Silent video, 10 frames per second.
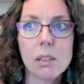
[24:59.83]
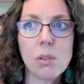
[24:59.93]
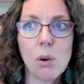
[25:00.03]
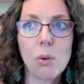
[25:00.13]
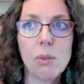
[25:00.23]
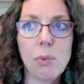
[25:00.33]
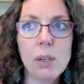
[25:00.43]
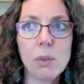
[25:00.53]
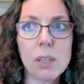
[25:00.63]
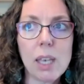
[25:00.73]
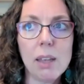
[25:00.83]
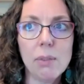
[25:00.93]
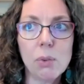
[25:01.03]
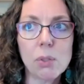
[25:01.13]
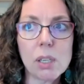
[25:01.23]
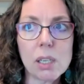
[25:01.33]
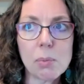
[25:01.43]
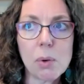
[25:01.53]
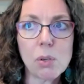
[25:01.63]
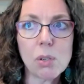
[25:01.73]
So if we don't get full sun
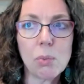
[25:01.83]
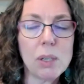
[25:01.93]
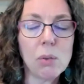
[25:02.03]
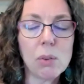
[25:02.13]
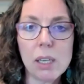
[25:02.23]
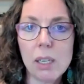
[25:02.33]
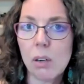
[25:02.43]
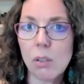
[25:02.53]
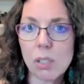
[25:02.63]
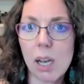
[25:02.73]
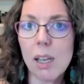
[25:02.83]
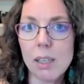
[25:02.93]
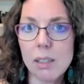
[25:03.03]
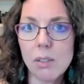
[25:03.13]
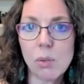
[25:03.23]
exposure, we don't get it in our diet.